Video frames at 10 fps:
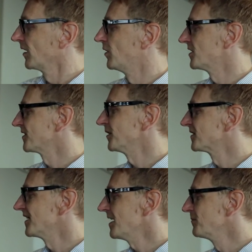or there's other
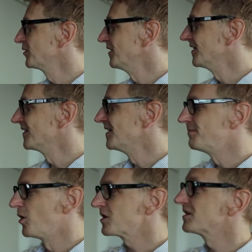names to it. It's an
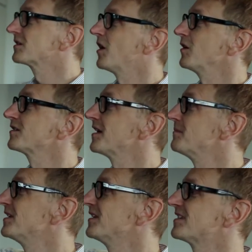important
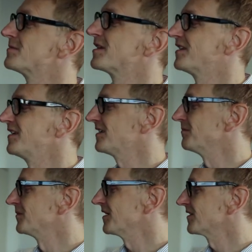concept in distributed
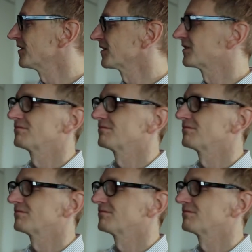system. There's also